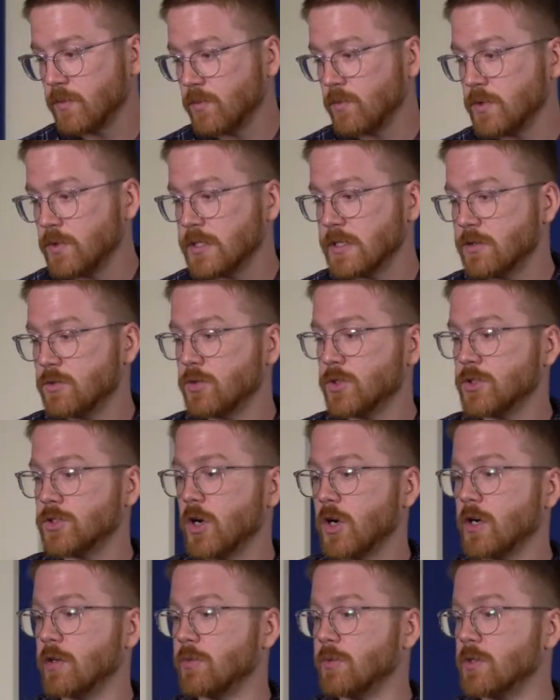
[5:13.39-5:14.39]
Since we're
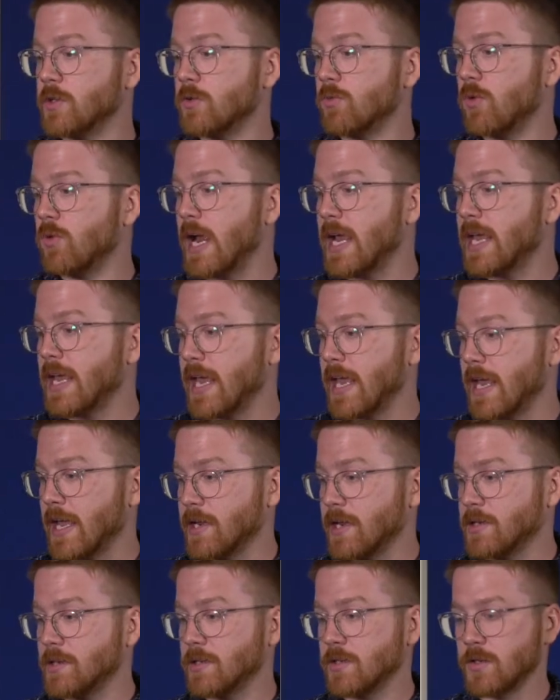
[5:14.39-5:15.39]
starting with the right
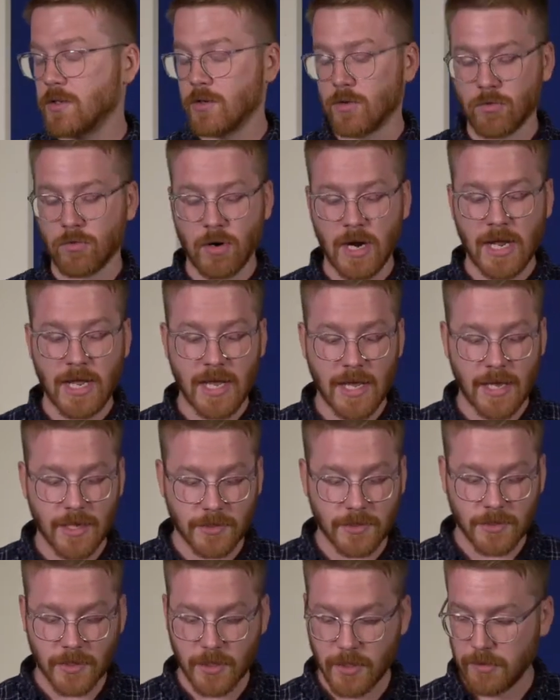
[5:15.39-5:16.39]
hand, your right
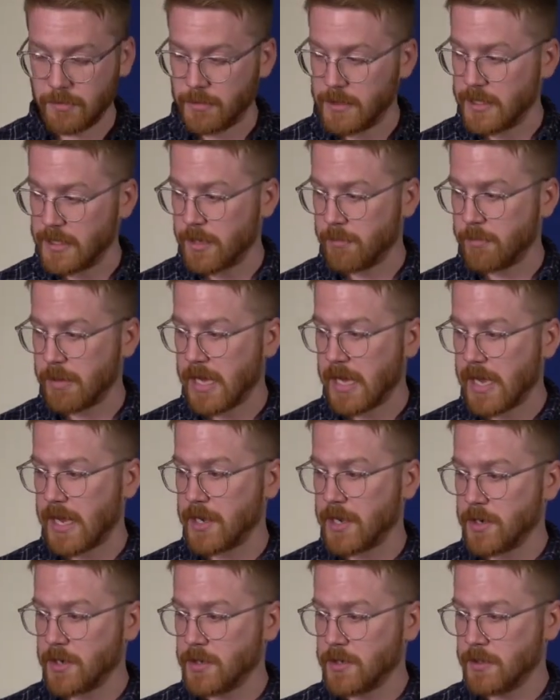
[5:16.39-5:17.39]
hand's going to be up
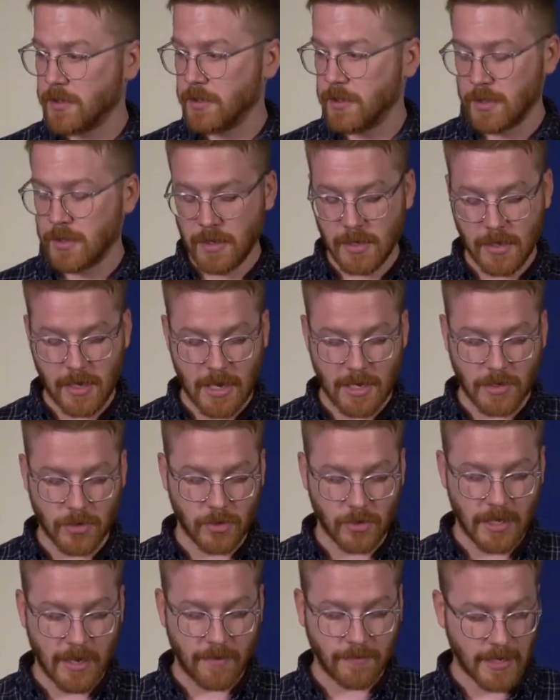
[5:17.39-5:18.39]
higher and your
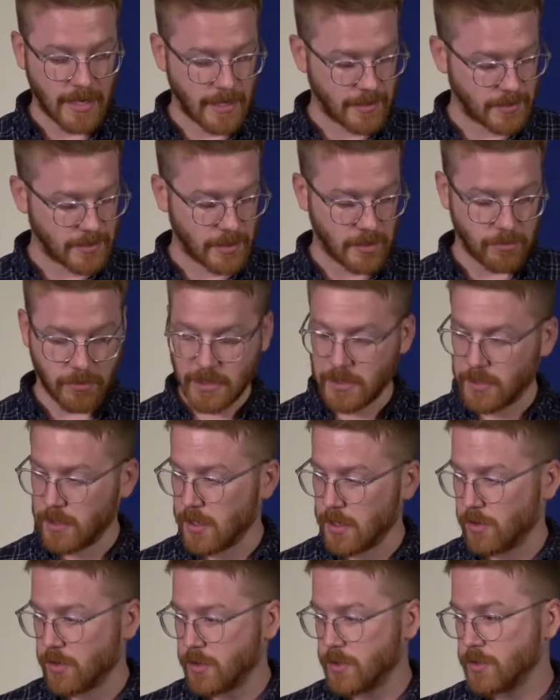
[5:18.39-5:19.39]
left hand's going to be
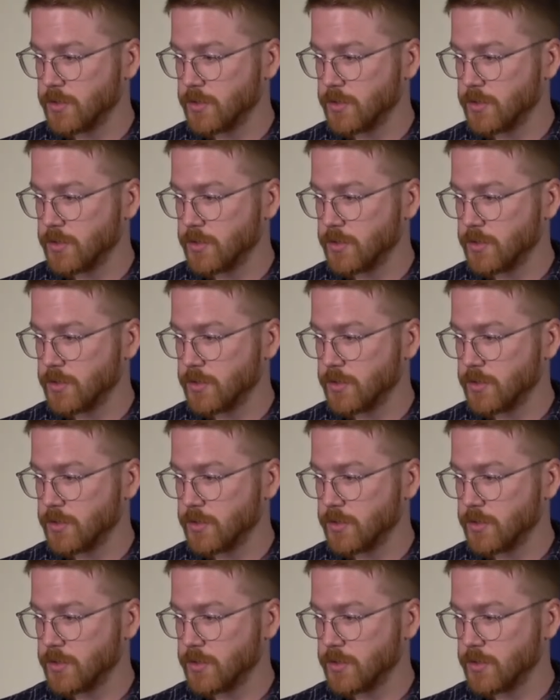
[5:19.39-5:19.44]
lower.